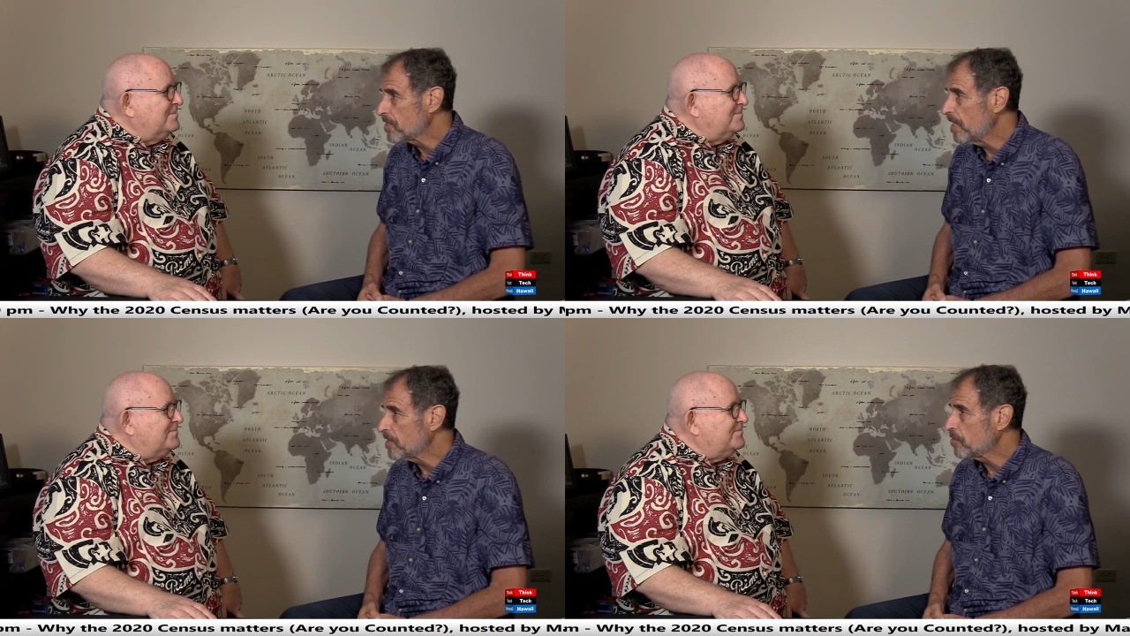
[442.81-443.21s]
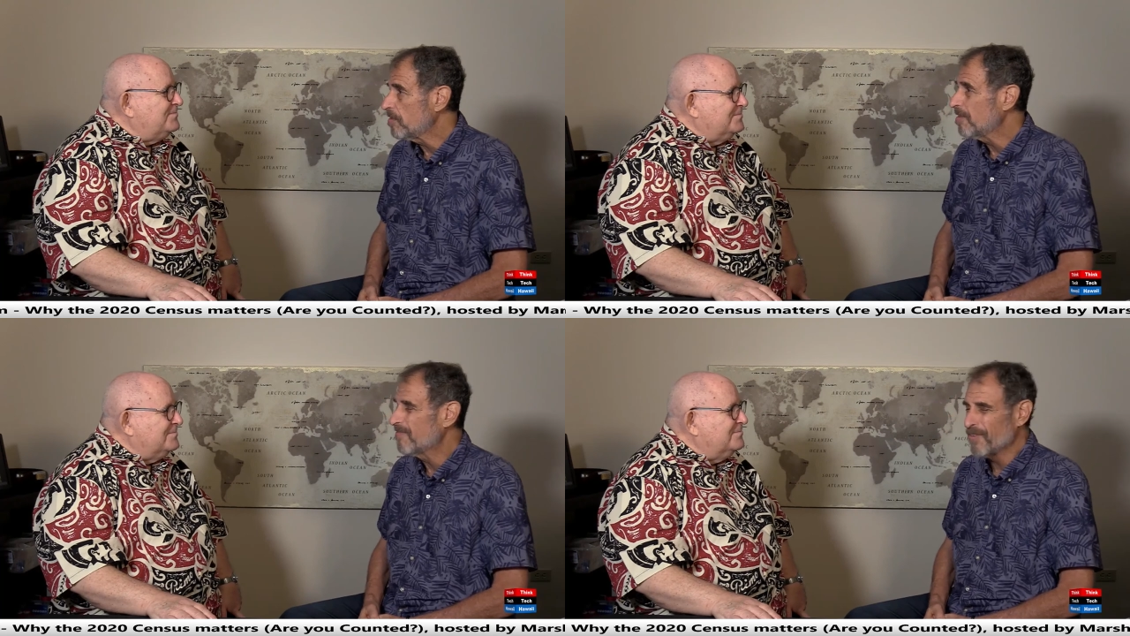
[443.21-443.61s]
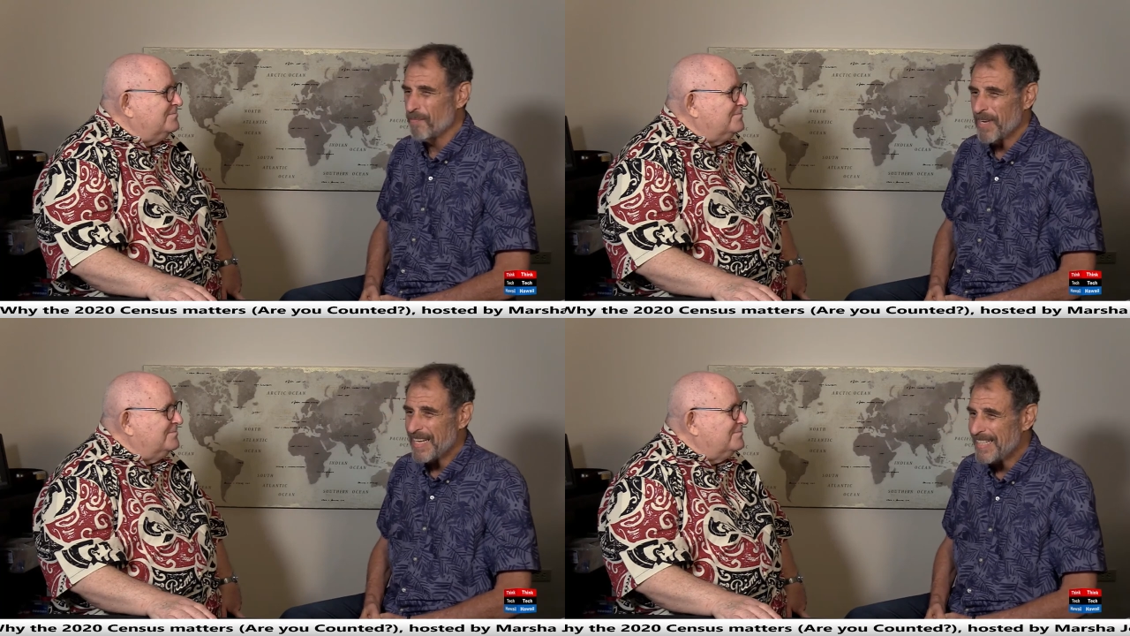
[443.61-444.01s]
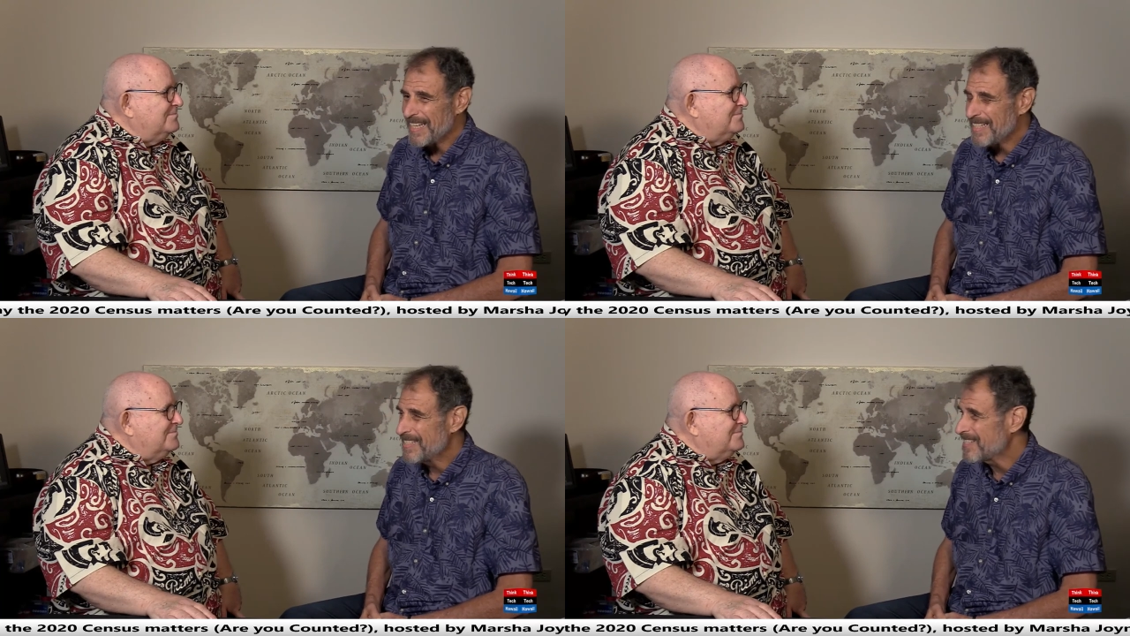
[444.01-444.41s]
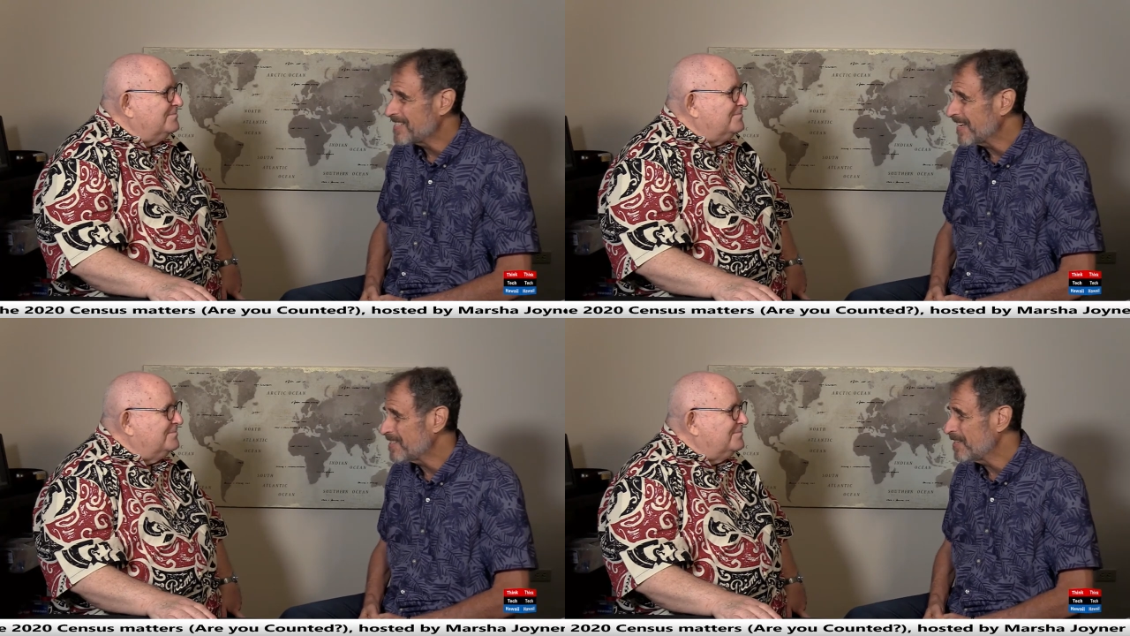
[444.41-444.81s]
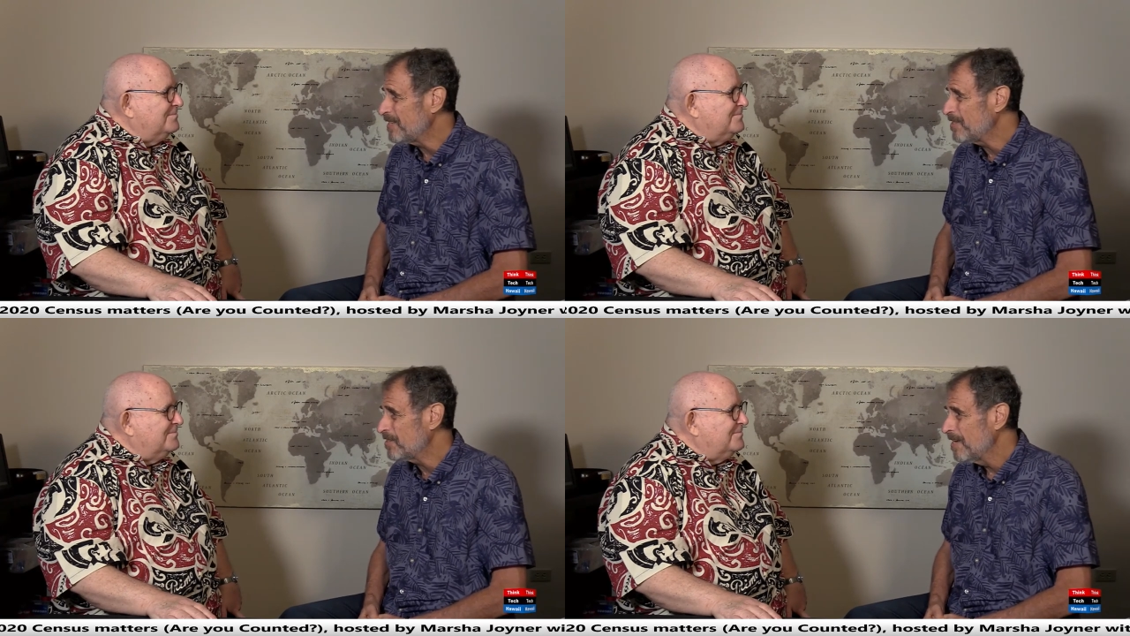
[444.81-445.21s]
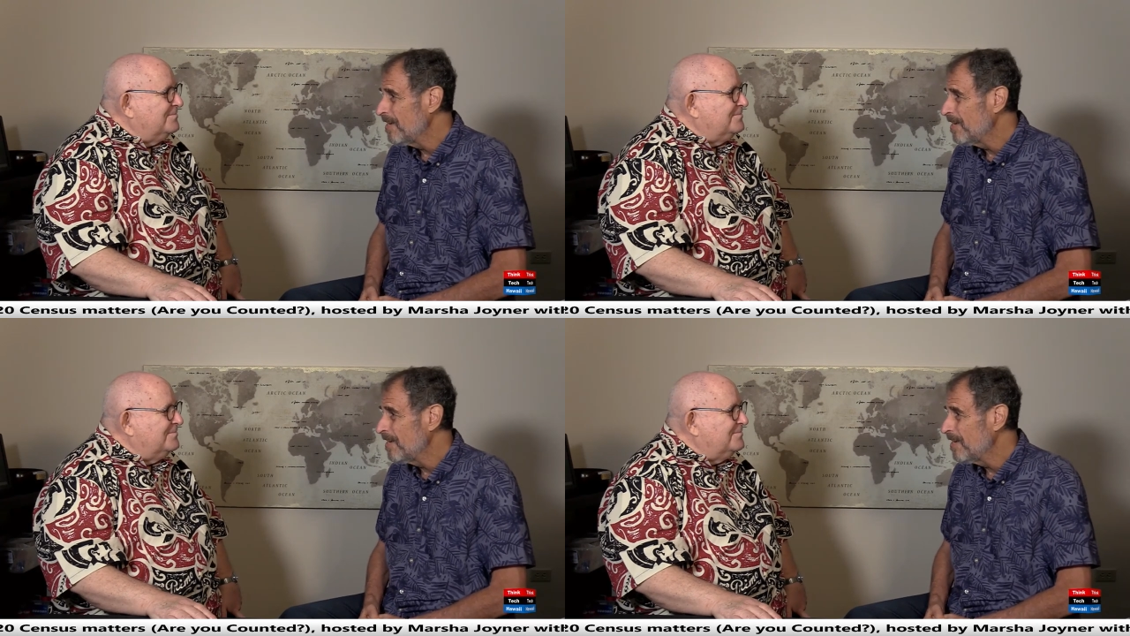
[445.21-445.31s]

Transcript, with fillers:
Speaker 1: country from 1960s,